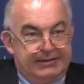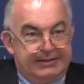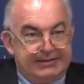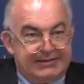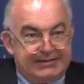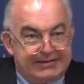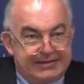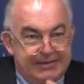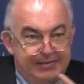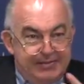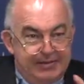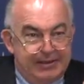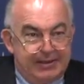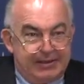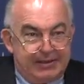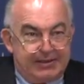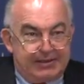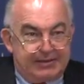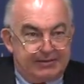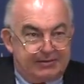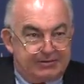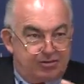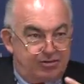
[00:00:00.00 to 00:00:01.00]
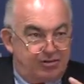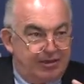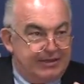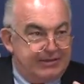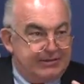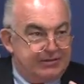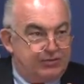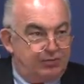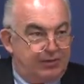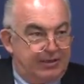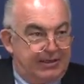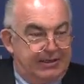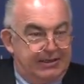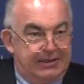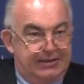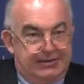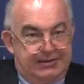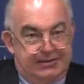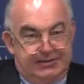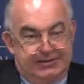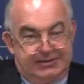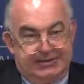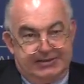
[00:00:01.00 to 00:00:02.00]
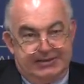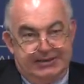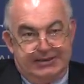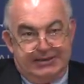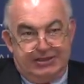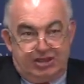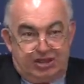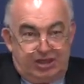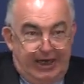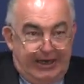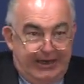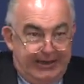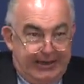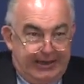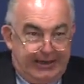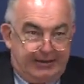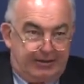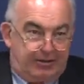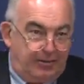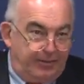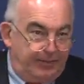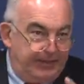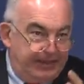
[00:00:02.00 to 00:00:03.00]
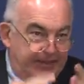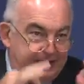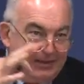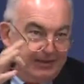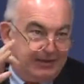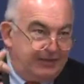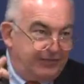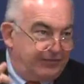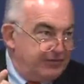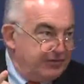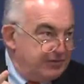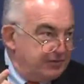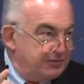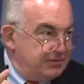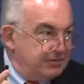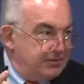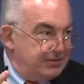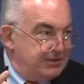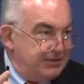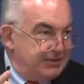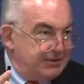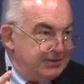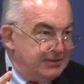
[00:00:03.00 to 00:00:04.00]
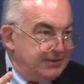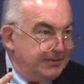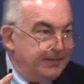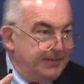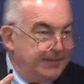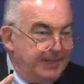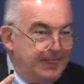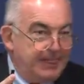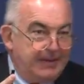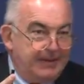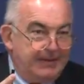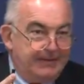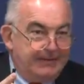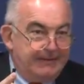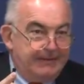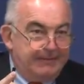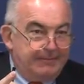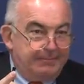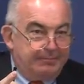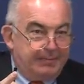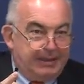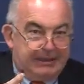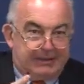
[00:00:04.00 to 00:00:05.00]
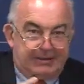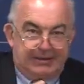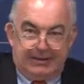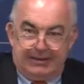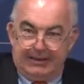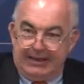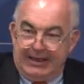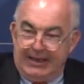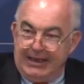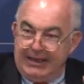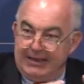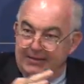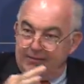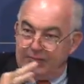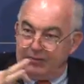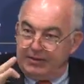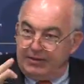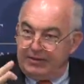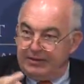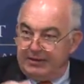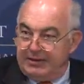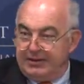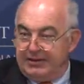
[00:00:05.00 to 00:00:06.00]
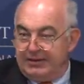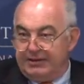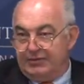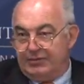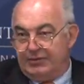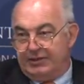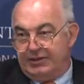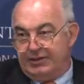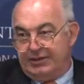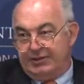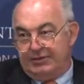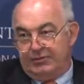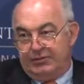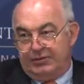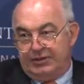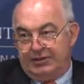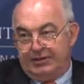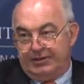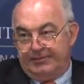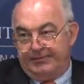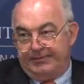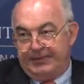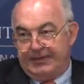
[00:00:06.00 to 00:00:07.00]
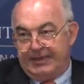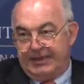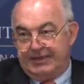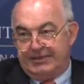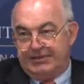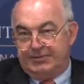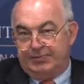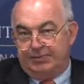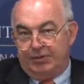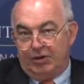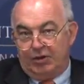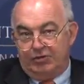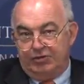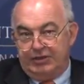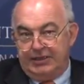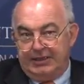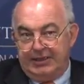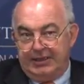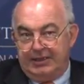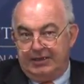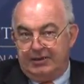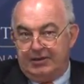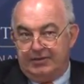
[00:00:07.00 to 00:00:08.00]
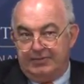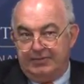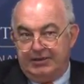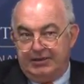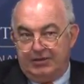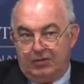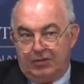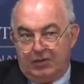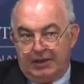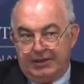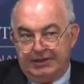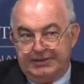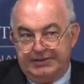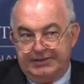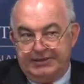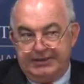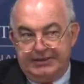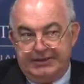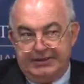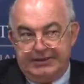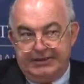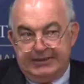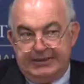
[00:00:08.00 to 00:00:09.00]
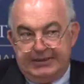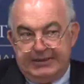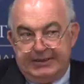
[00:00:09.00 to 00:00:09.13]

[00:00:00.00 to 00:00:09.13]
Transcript: Similar trends one can see in China, a completely different system, but again, with a exploding income inequality,